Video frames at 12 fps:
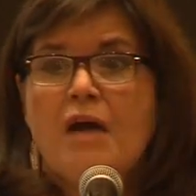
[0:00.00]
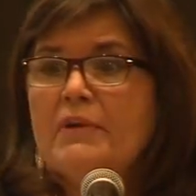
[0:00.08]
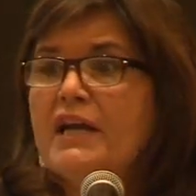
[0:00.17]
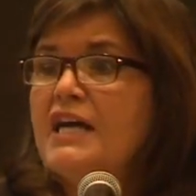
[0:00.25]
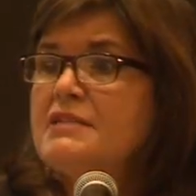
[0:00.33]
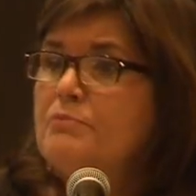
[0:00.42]

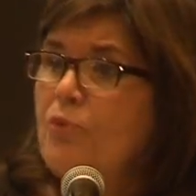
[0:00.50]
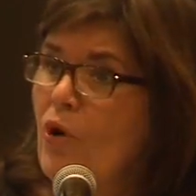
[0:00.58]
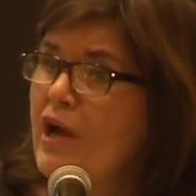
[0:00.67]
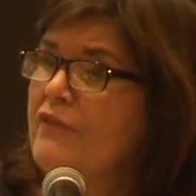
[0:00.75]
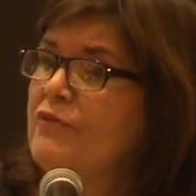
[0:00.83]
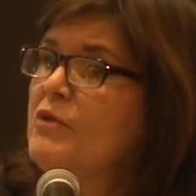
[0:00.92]
Because
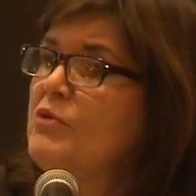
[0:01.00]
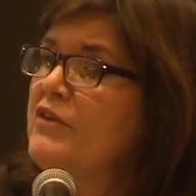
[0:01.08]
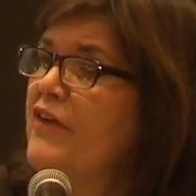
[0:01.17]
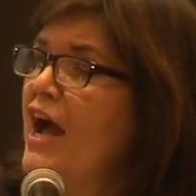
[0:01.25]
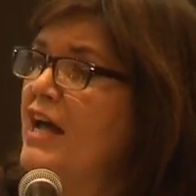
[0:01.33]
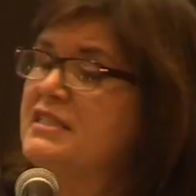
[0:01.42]
boy, if we would
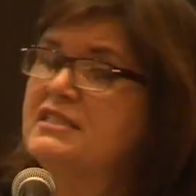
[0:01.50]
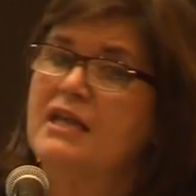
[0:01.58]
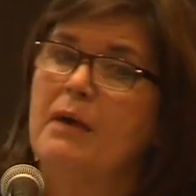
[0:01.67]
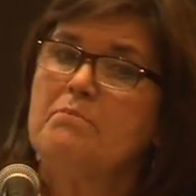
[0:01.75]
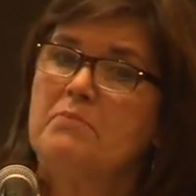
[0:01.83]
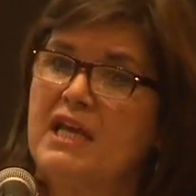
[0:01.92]
have had
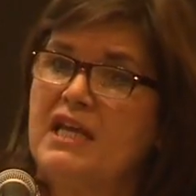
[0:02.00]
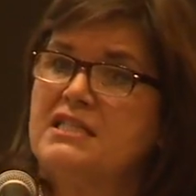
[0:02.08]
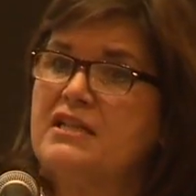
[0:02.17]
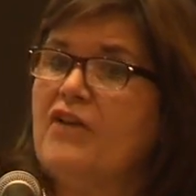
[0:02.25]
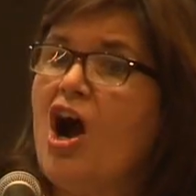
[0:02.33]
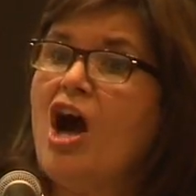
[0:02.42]
some
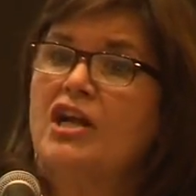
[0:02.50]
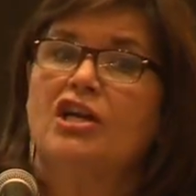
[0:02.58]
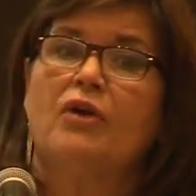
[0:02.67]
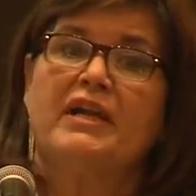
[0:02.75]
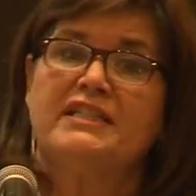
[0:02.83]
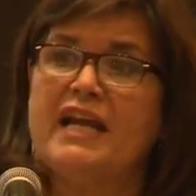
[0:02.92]
means of
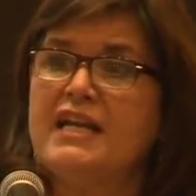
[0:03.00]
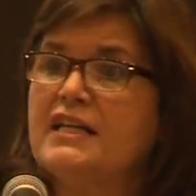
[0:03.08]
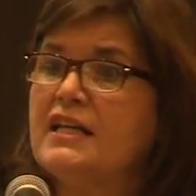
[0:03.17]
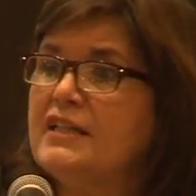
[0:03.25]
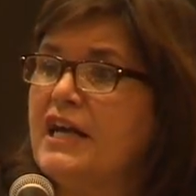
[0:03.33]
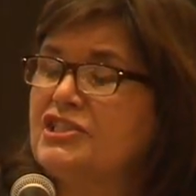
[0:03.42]
ongoing data
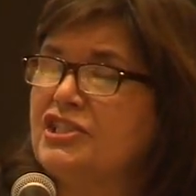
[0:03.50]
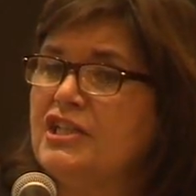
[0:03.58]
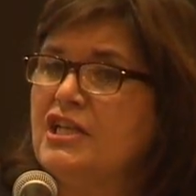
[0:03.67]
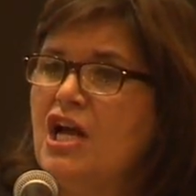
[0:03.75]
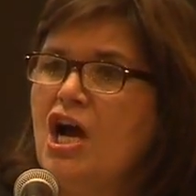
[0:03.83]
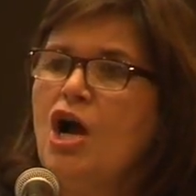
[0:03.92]
collection,